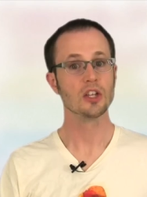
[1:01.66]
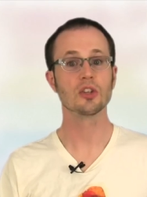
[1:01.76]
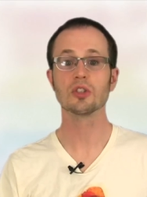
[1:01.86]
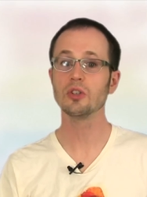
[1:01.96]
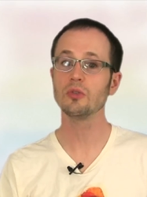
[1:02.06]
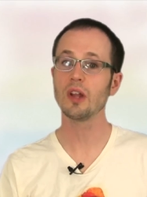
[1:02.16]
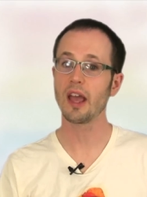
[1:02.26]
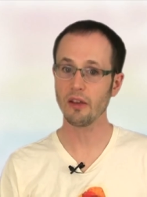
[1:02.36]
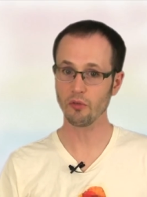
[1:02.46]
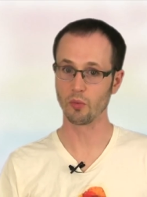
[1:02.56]
so soon
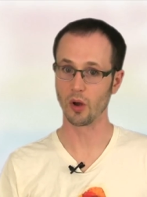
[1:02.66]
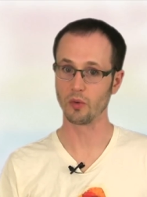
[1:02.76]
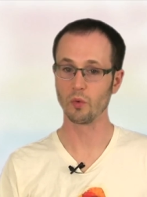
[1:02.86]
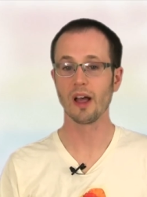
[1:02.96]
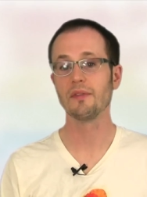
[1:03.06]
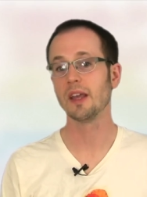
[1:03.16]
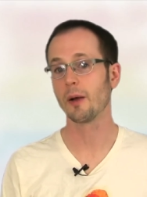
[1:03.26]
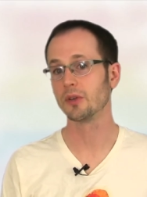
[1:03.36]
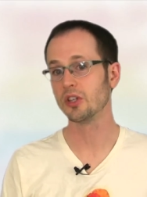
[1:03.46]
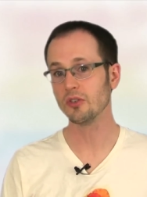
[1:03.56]
everyone will have the
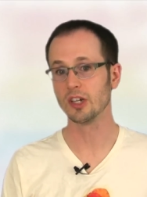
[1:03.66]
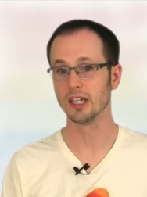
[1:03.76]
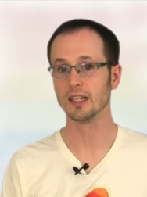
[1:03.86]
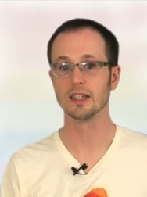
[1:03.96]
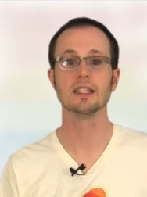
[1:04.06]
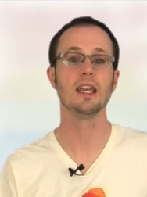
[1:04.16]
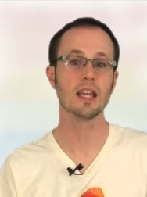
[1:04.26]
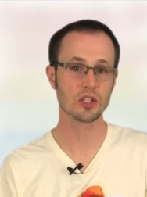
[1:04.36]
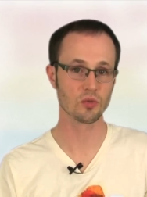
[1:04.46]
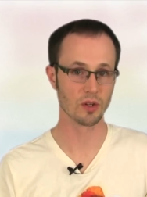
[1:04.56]
opportunity to see
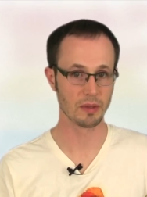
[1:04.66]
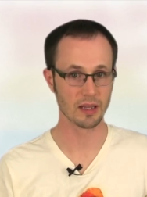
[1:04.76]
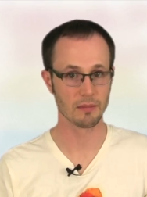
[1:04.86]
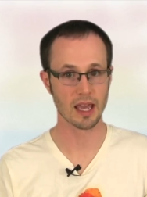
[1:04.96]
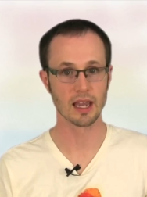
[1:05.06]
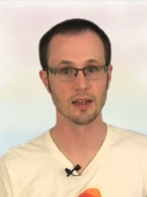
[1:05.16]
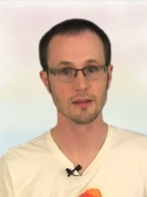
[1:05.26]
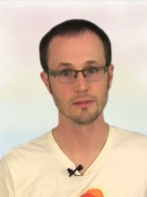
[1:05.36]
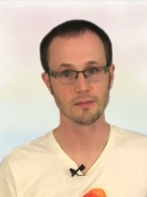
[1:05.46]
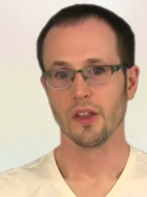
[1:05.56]
history being made.
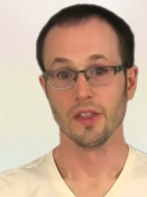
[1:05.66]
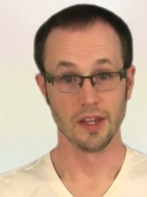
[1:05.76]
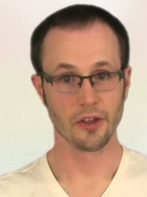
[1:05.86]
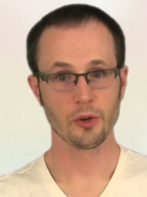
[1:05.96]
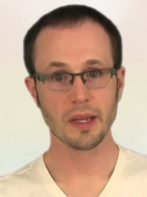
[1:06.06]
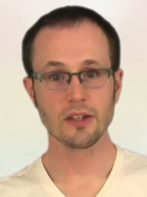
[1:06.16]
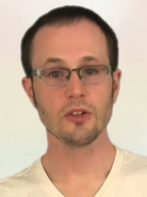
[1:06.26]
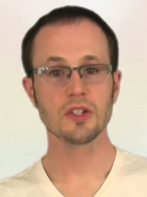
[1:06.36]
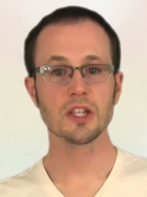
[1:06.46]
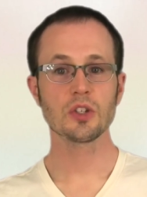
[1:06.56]
The other big
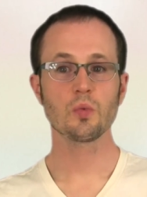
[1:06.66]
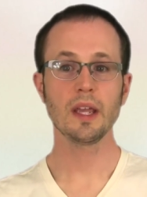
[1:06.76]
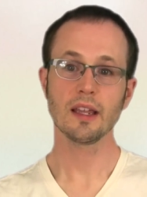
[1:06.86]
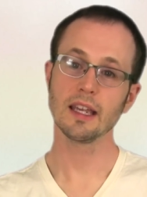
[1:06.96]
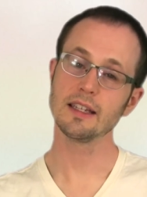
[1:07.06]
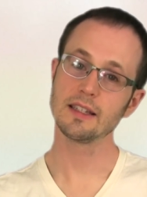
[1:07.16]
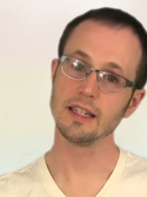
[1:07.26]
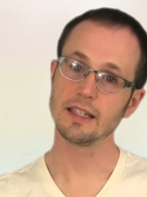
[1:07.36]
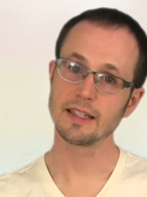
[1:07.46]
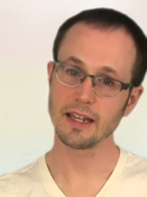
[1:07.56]
news this week is
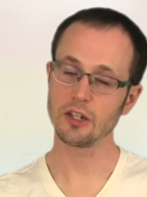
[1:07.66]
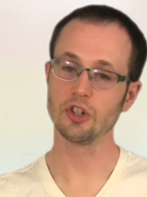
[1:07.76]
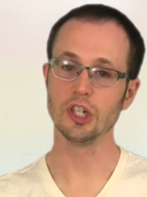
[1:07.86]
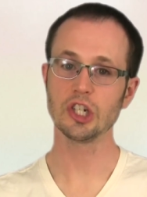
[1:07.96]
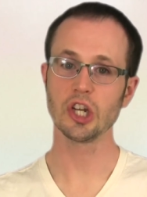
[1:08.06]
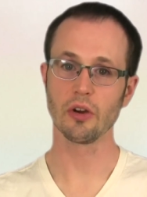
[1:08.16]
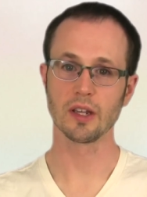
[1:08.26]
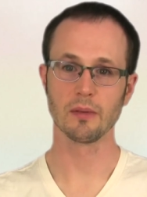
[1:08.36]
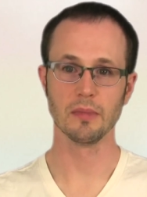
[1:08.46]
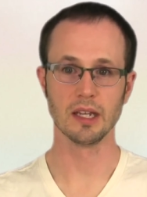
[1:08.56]
the Senate
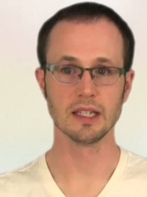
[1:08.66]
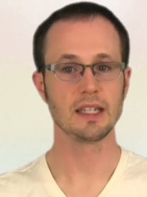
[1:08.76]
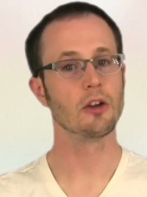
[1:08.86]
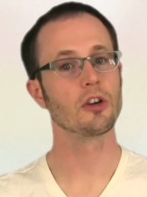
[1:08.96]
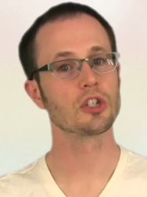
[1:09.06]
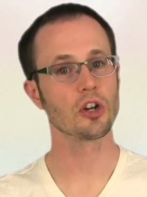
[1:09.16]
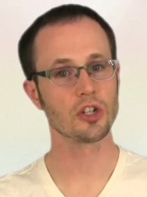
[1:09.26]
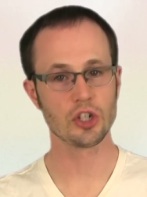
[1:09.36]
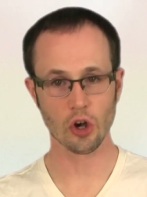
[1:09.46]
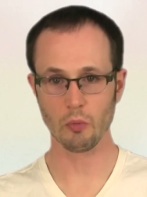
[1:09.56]
Judiciary Committee's hearings
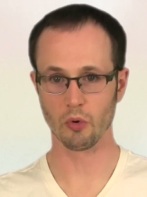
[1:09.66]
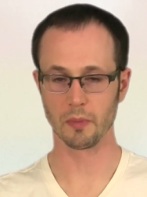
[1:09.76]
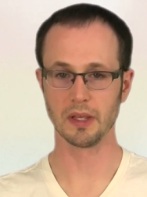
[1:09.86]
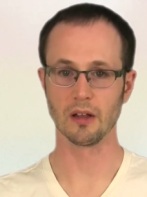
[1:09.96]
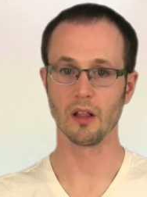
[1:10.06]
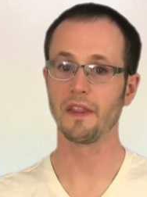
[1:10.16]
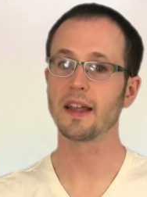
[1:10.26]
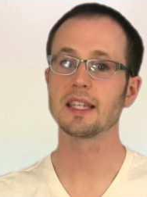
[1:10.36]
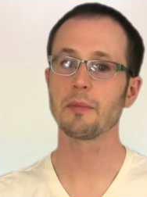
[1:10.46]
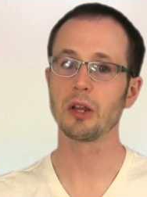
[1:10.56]
on DOMA repeal.
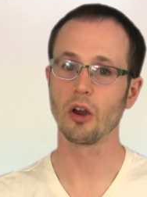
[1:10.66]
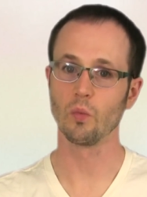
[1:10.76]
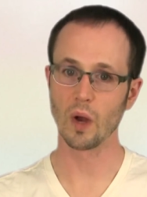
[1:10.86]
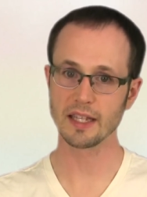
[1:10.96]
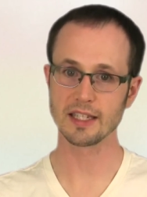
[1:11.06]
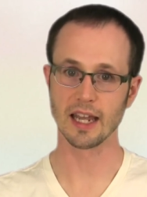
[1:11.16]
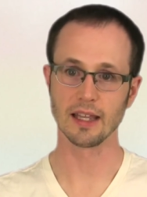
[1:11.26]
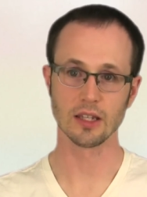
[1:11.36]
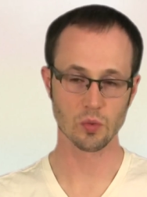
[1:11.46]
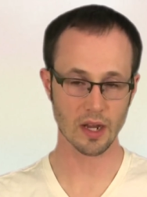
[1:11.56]
That's happening on
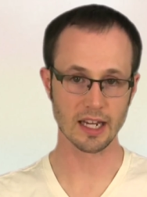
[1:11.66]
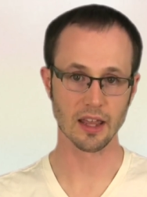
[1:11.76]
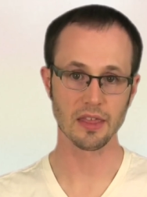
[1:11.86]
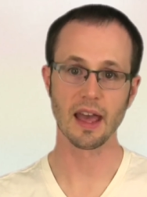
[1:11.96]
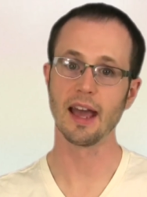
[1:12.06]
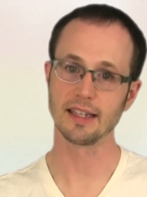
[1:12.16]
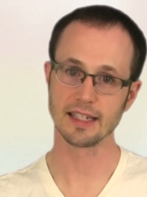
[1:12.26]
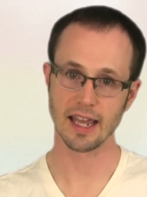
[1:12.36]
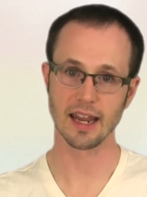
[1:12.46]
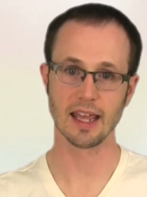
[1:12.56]
Wednesday, the 20th, at
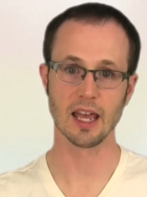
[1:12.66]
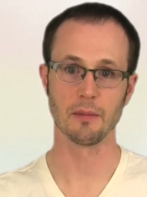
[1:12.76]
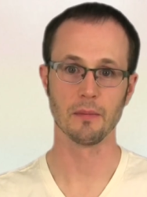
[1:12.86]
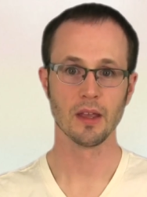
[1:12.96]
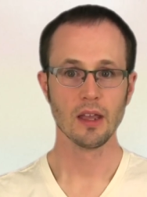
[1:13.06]
10 a.m.